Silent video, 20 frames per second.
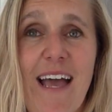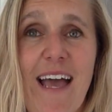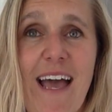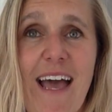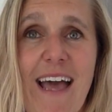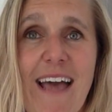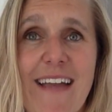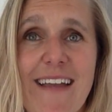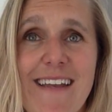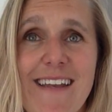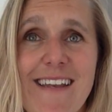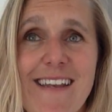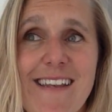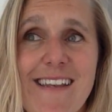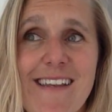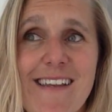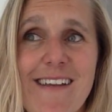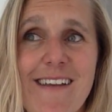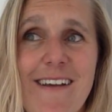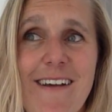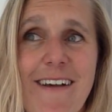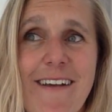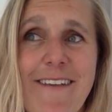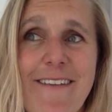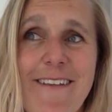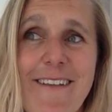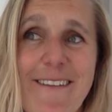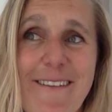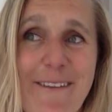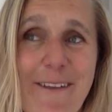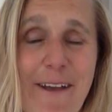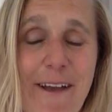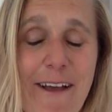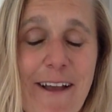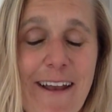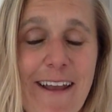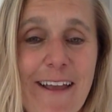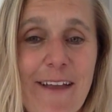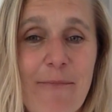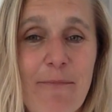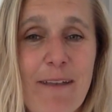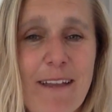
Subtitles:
And I said to her, like,